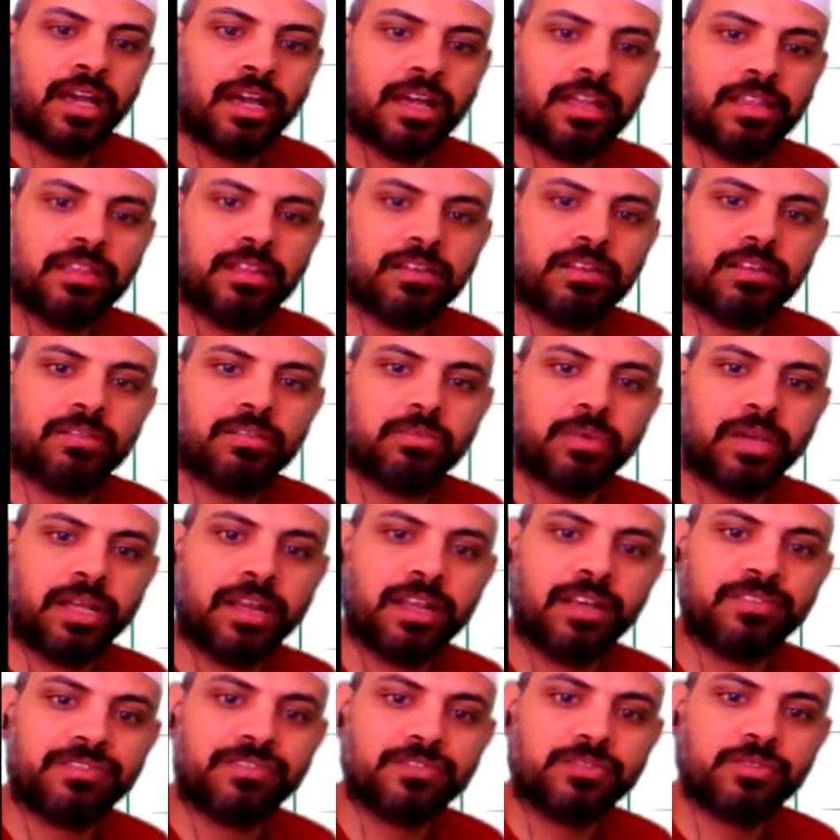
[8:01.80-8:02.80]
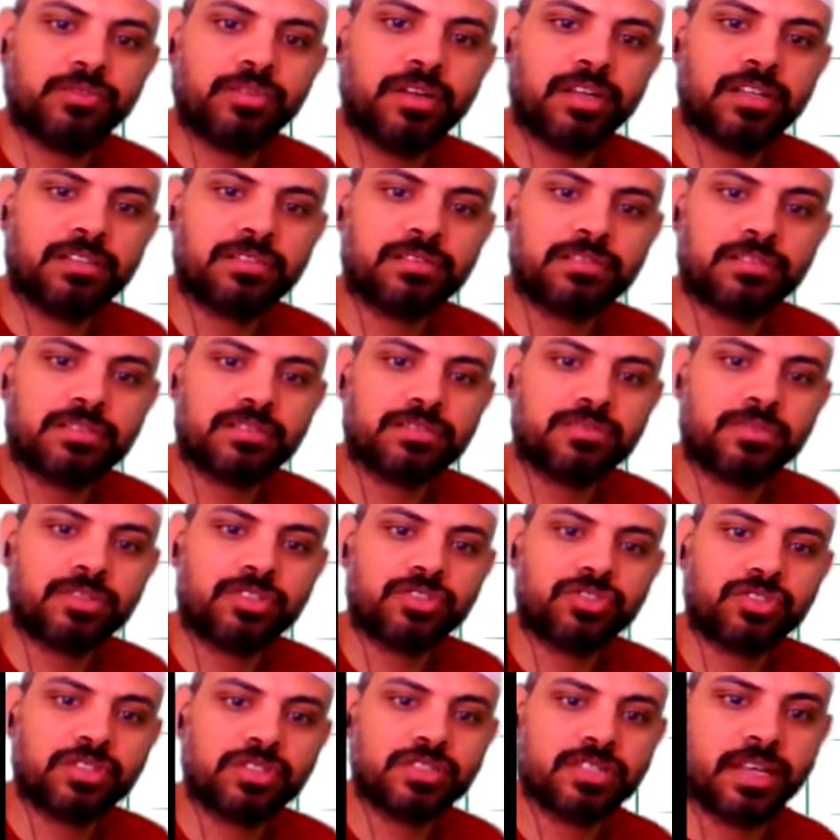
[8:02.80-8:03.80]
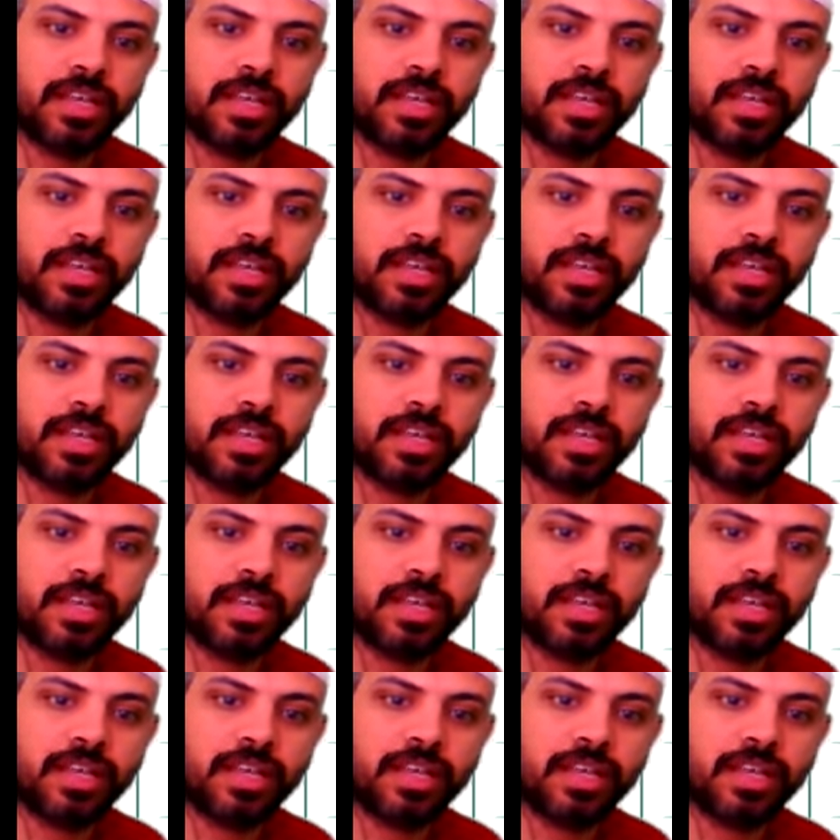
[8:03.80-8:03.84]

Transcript: other, we left two letters, which is